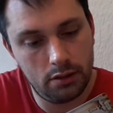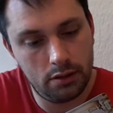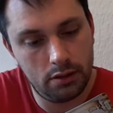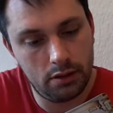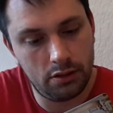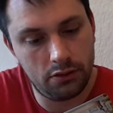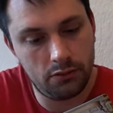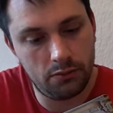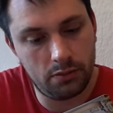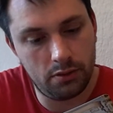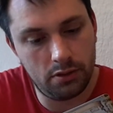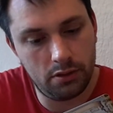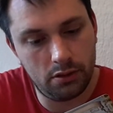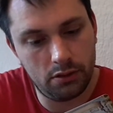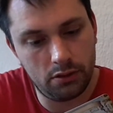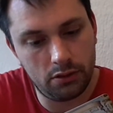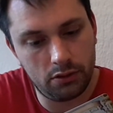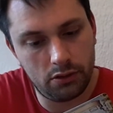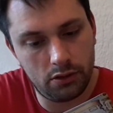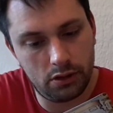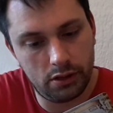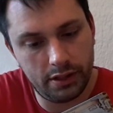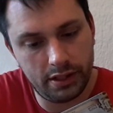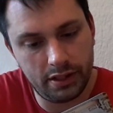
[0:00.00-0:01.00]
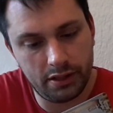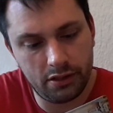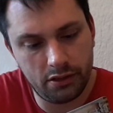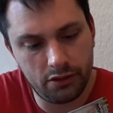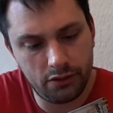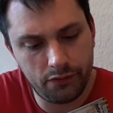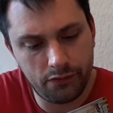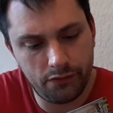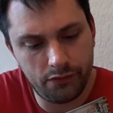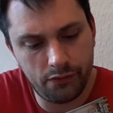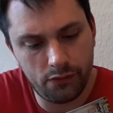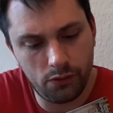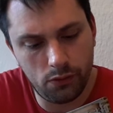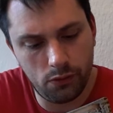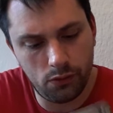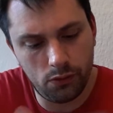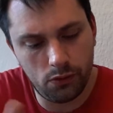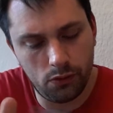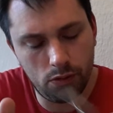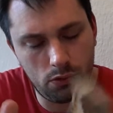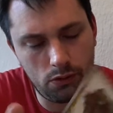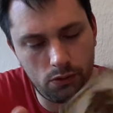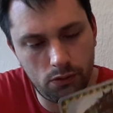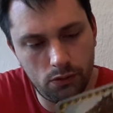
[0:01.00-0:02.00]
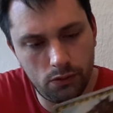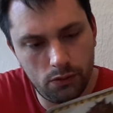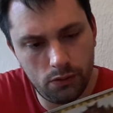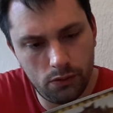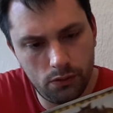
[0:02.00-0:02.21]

this one looks like this is for.